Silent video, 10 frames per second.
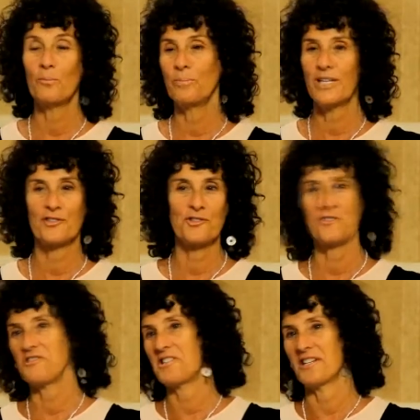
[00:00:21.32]

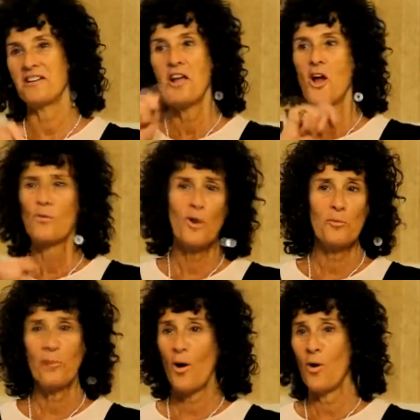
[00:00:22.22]
pictures and
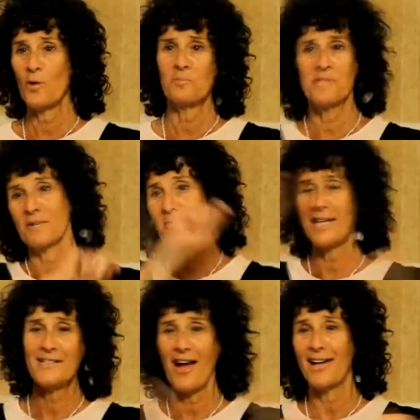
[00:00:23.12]
wrote poems and
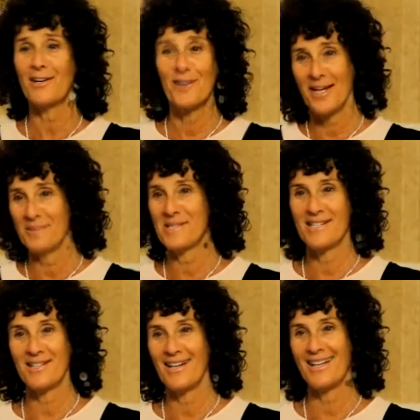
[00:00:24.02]
made diagrams
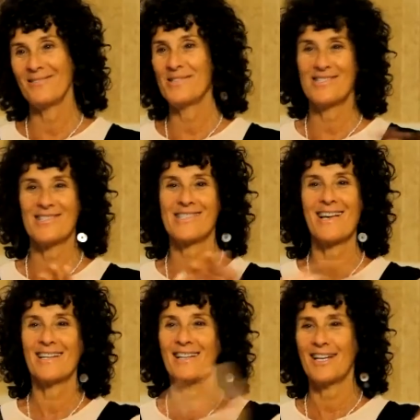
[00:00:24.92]
and did, it was just
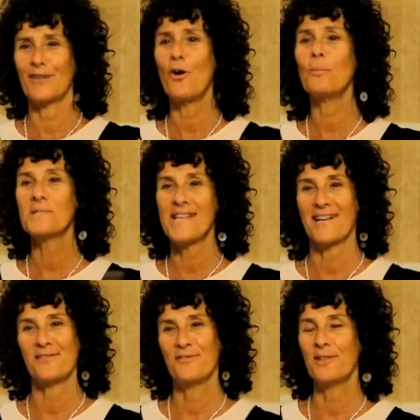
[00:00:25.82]
kind of like a, almost
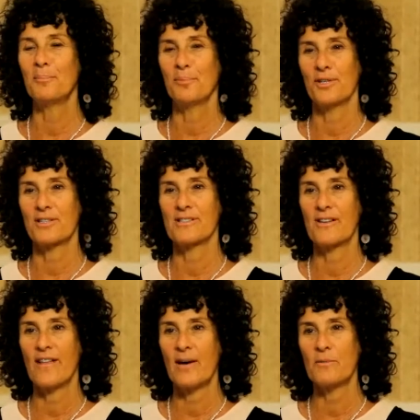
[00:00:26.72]
like a flip book.
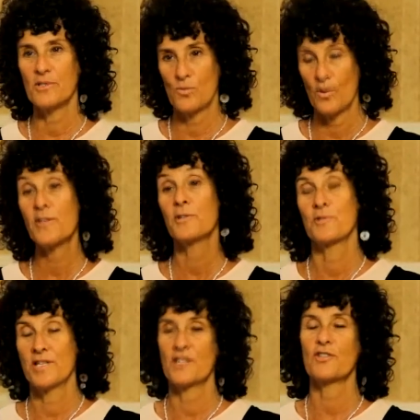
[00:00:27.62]
So that was with a
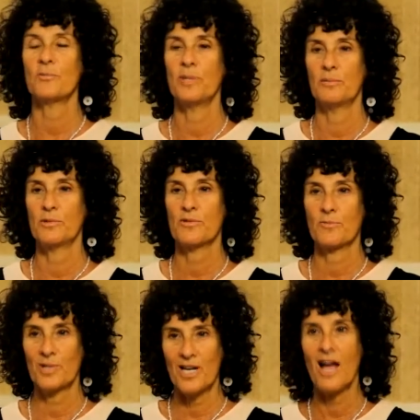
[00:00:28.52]
traditional
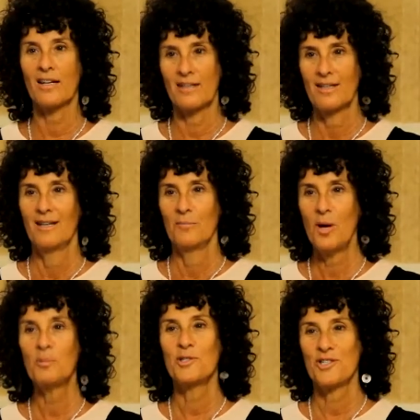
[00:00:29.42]
publisher, but not
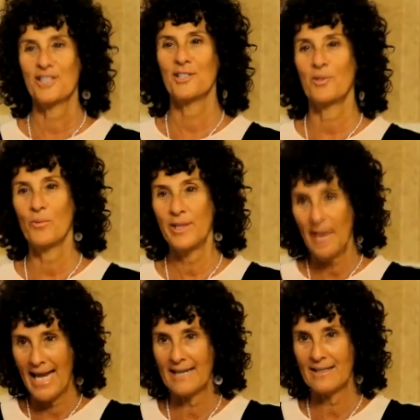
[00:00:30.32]
published in it. We
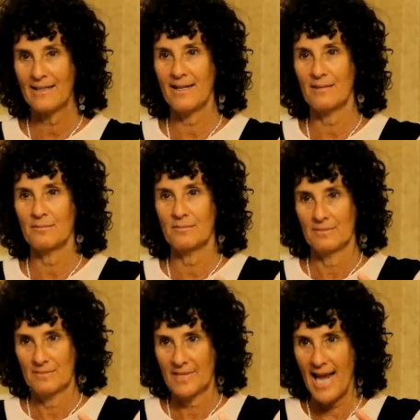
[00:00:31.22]
handed them
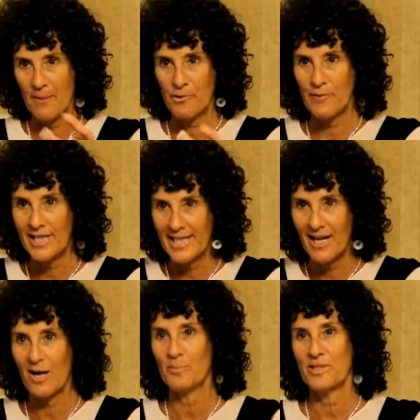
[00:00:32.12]
camera-ready
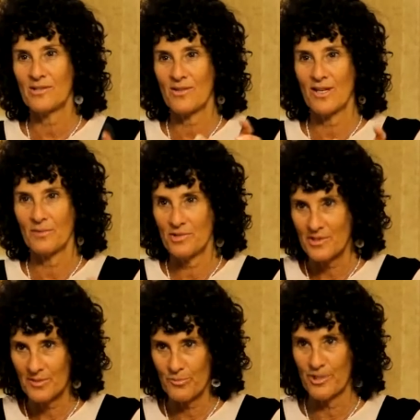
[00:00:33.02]
copy, so they would
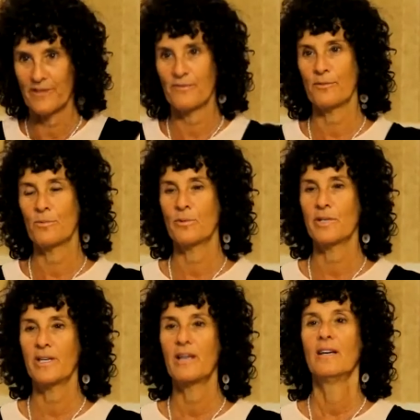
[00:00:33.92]
just print from what
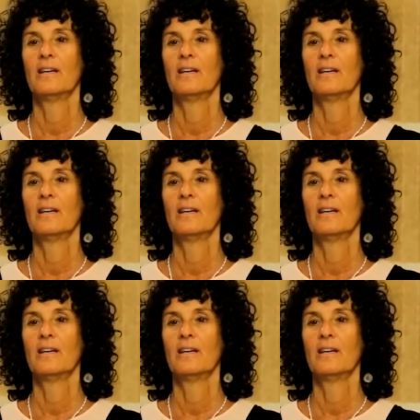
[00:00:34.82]
we